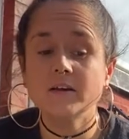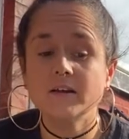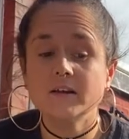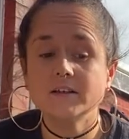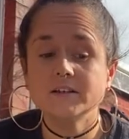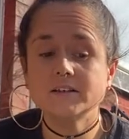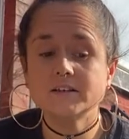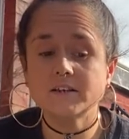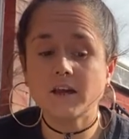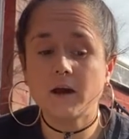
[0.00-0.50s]

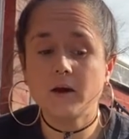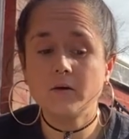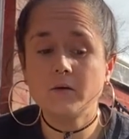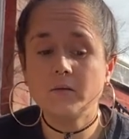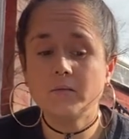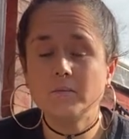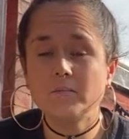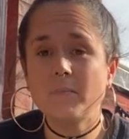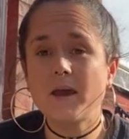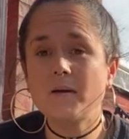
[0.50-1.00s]

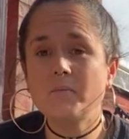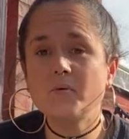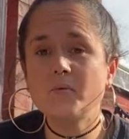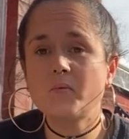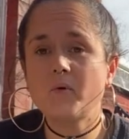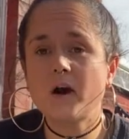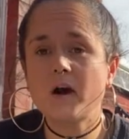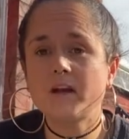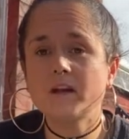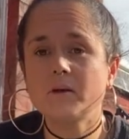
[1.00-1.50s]
So maybe
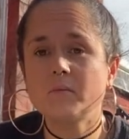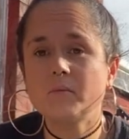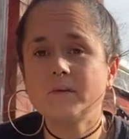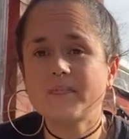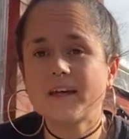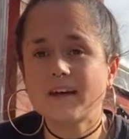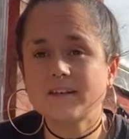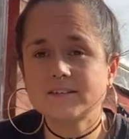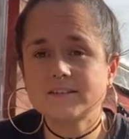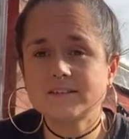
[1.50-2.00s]
working with
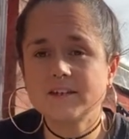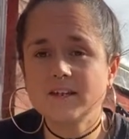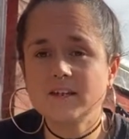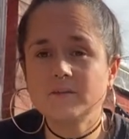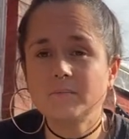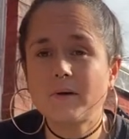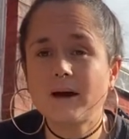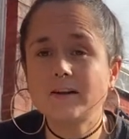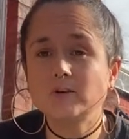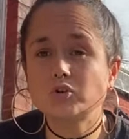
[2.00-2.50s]
that
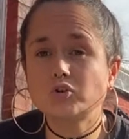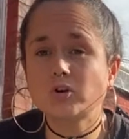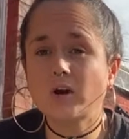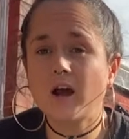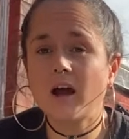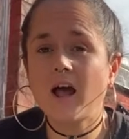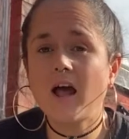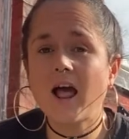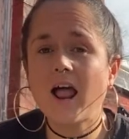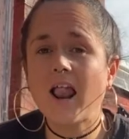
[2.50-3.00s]
seed
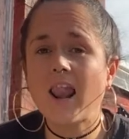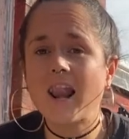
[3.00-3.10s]
mantra,